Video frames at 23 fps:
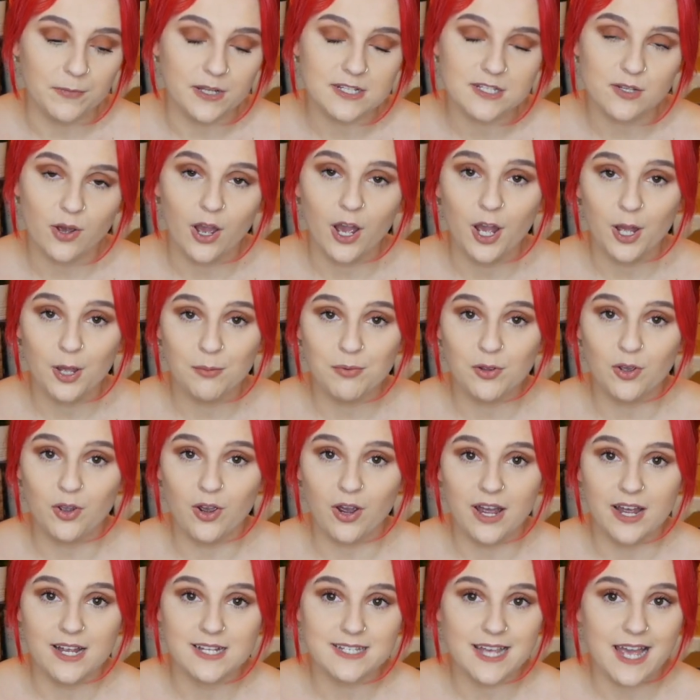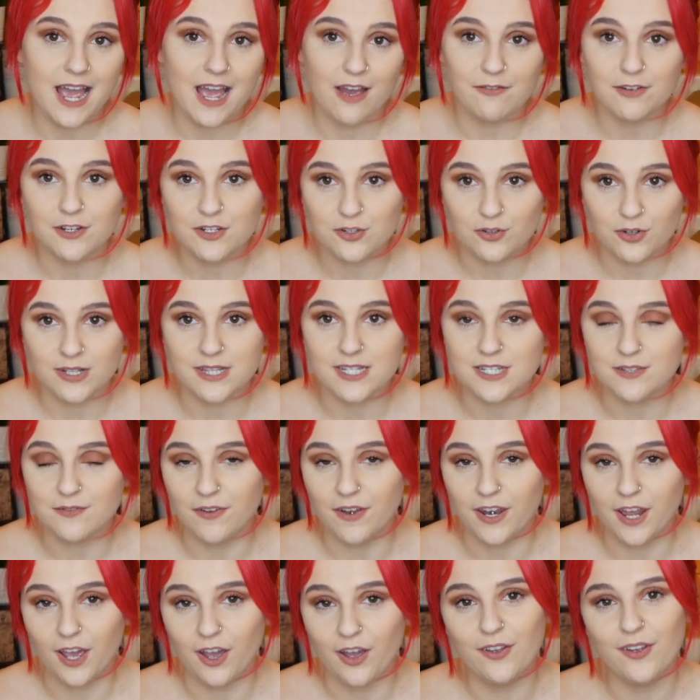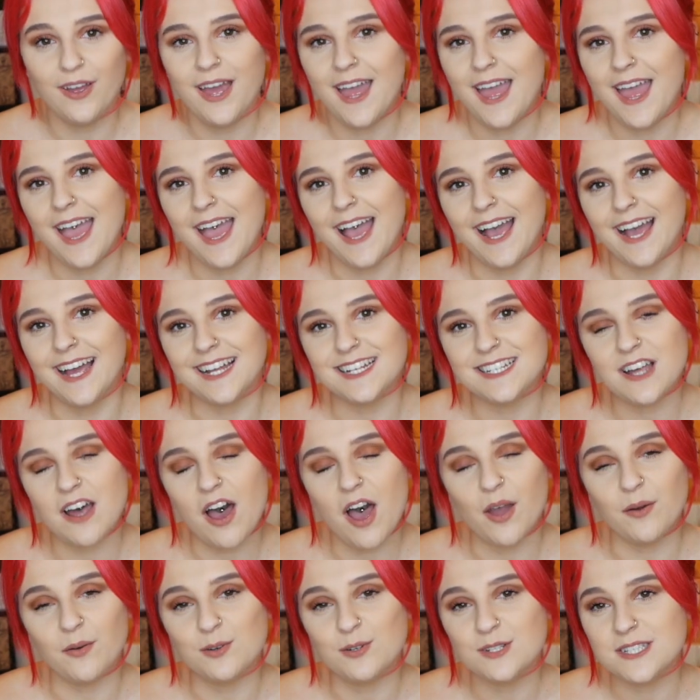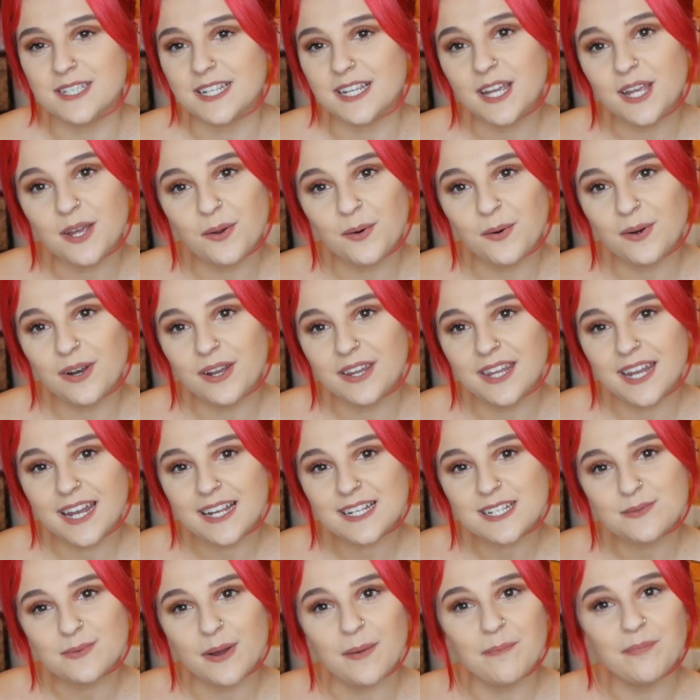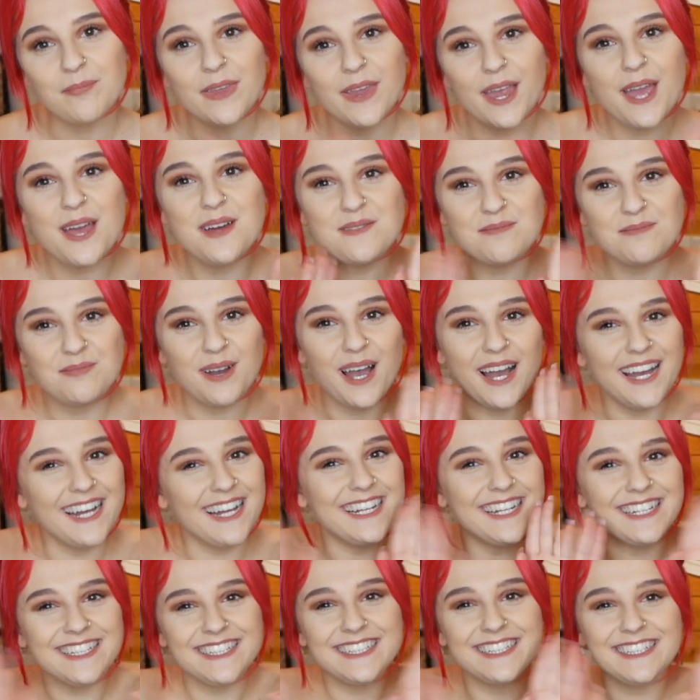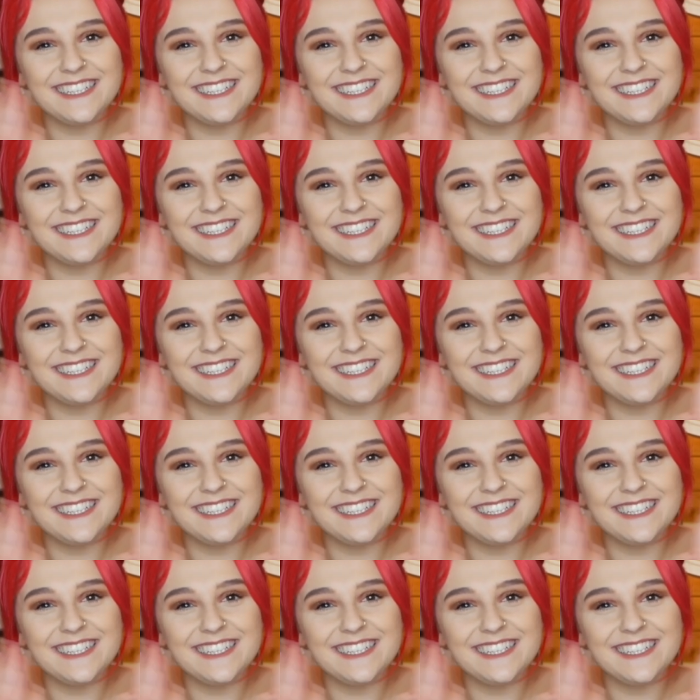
So I hope you guys have enjoyed this video, and I will see you all in the next one. Bye!